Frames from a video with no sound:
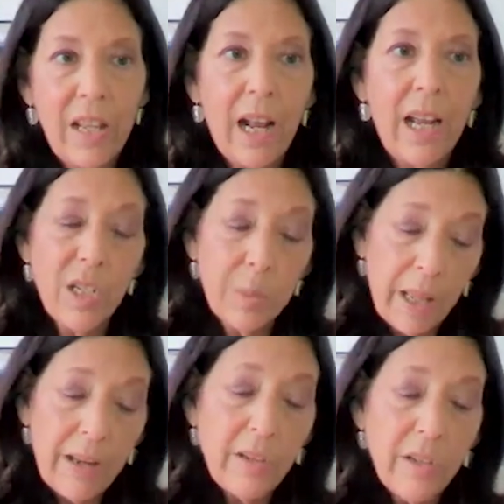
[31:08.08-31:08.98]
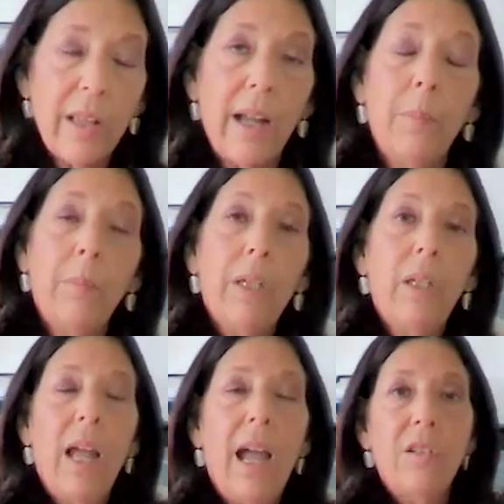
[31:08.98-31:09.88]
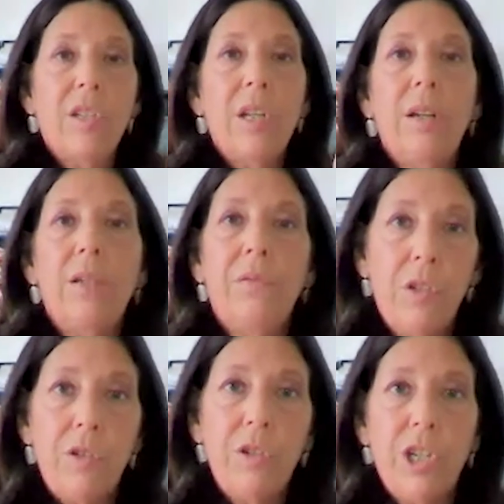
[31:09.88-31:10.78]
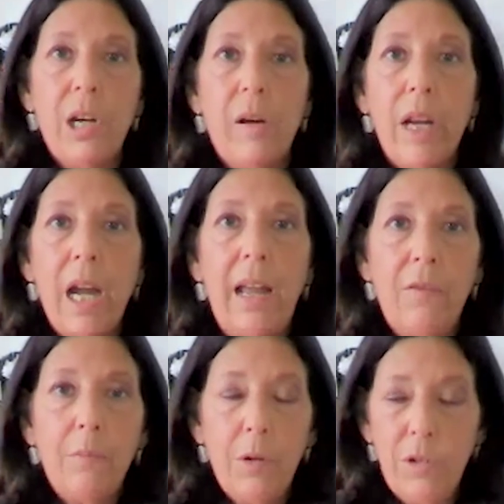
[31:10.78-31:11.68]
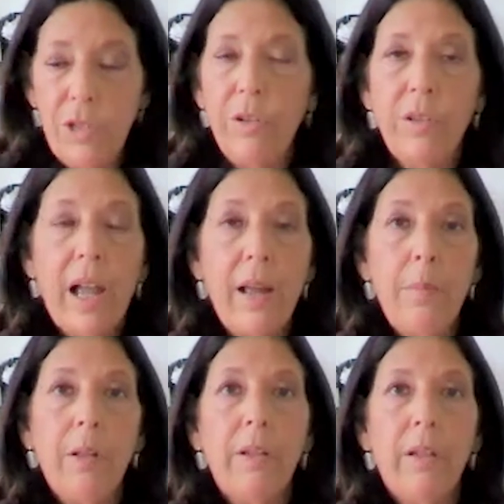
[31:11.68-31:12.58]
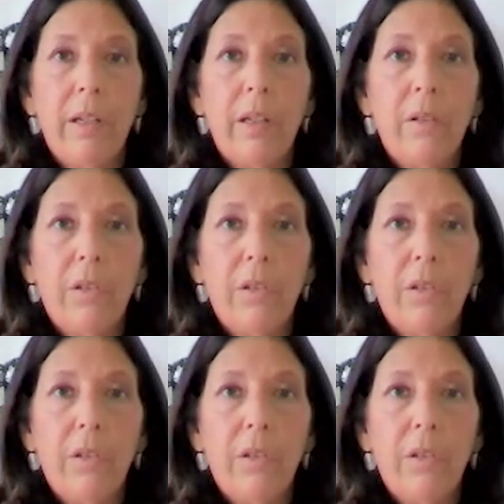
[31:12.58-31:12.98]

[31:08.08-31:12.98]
And then I explain to them, as a fiduciary, I have personal liability.